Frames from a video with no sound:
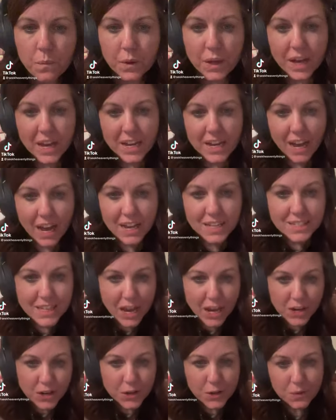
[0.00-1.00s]
Well, hey guys,
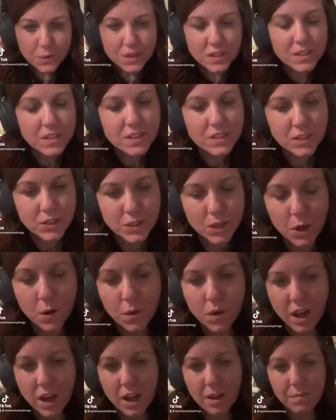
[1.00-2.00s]
how you doing? So
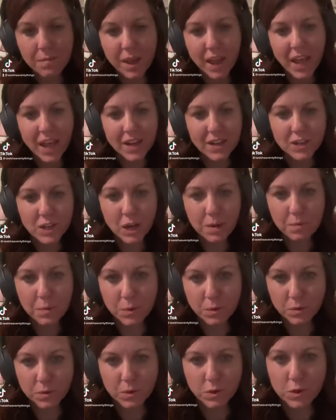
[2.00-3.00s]
I had a
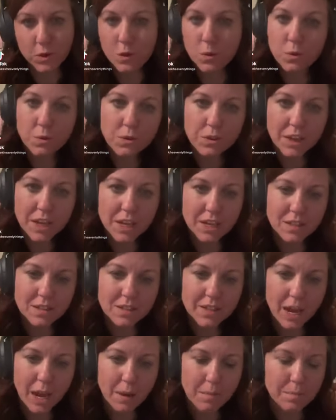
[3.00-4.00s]
couple cool
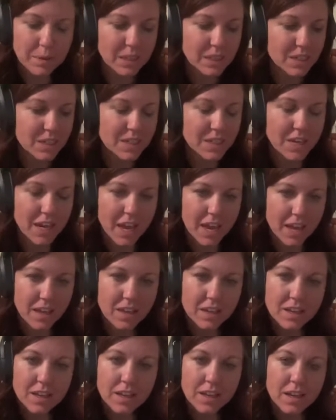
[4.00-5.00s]
things happen today.
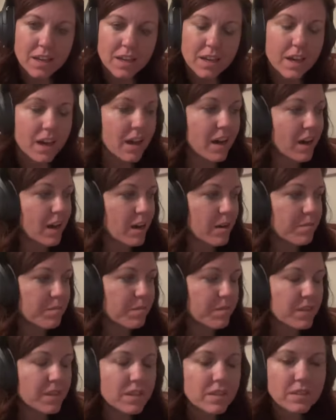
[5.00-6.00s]

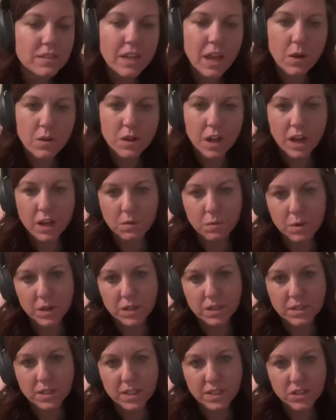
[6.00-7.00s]
This is how God
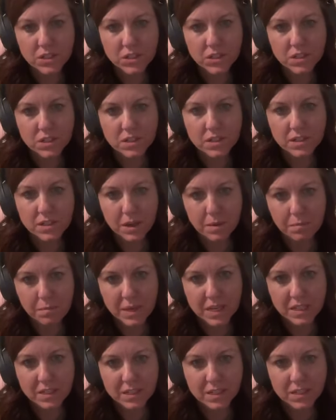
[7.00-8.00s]
works. He's just
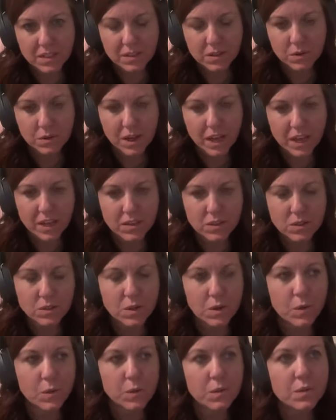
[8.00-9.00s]
amazing. Okay,
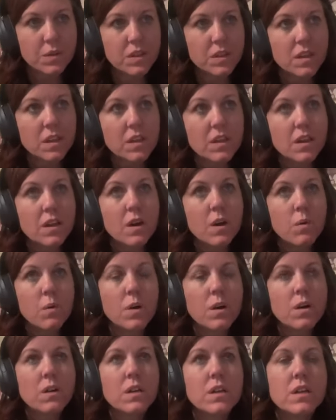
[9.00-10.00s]
so,
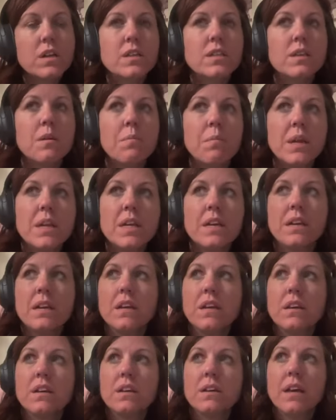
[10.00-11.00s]
well,
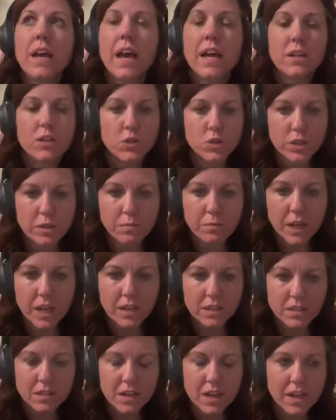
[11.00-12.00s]
somebody had a dream
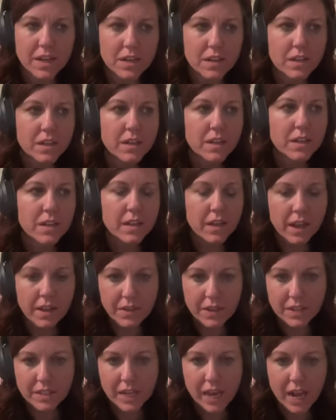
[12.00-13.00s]
last night and
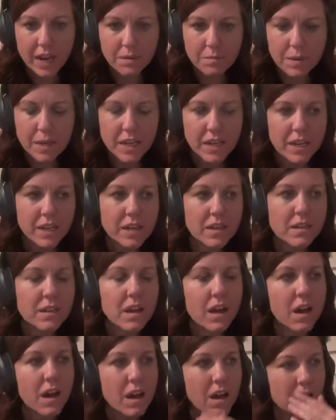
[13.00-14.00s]
they tagged me in it.
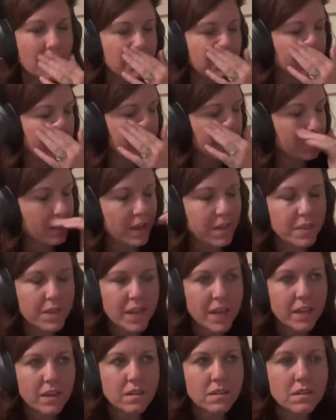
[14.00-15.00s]
And
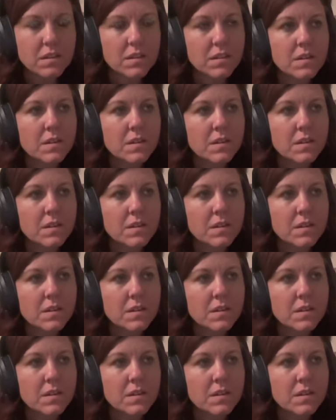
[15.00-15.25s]
then